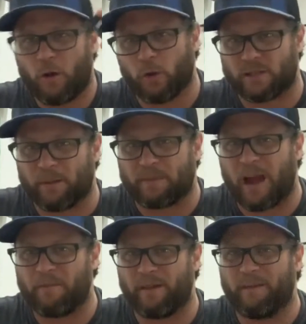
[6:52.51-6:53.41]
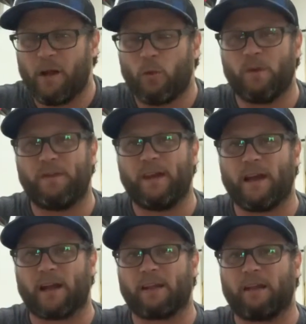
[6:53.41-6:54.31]
Or sometime with the
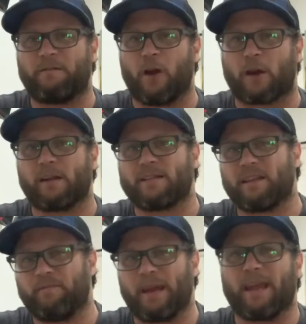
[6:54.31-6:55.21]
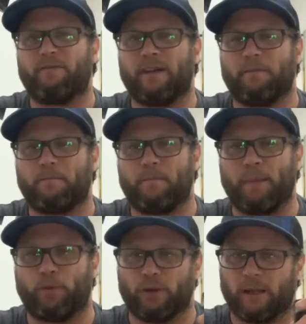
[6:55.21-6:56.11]
Glenfarclas, I've been giving
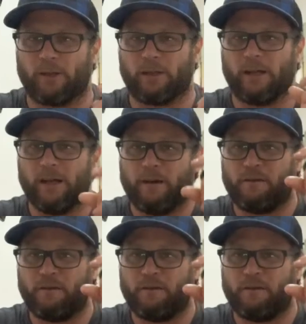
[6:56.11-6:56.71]
people little,